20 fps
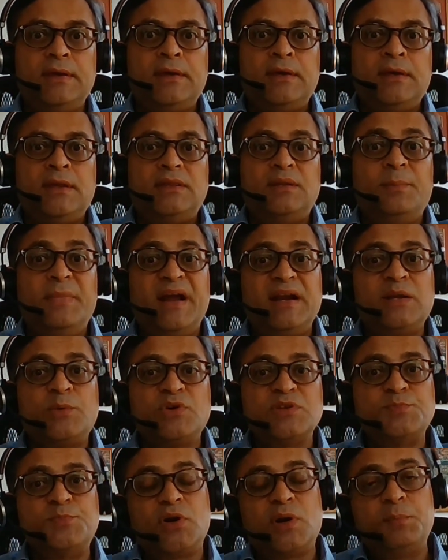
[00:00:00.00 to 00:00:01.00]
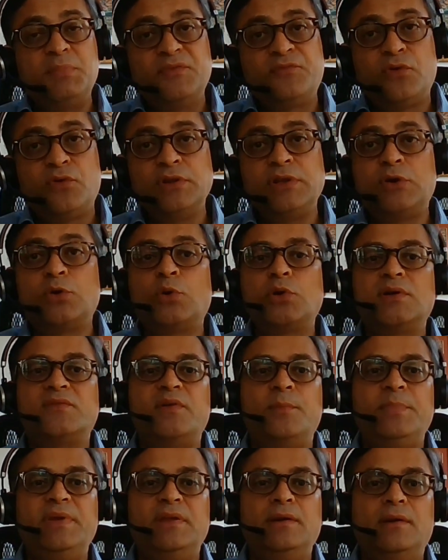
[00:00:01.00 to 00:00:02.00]
the matter was brought before the Court of
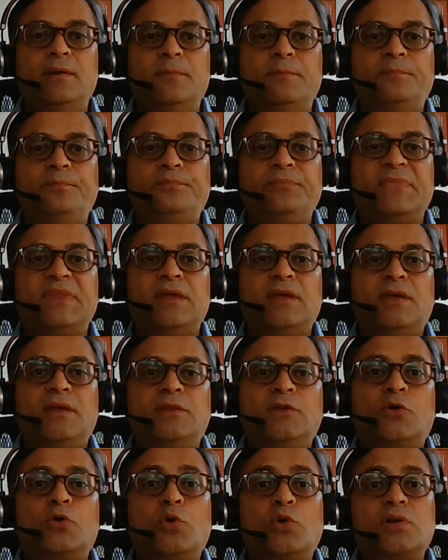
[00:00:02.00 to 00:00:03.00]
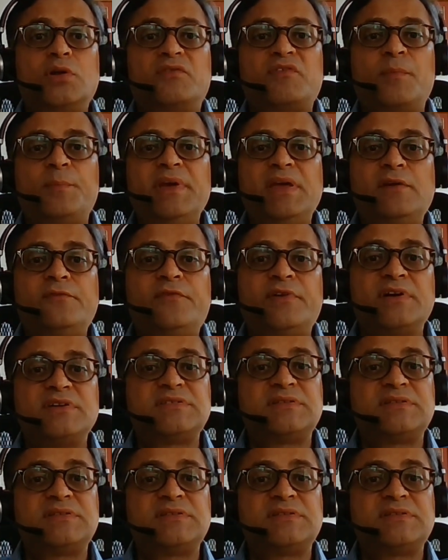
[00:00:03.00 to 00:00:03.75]
Appeal. The Court of Appeal first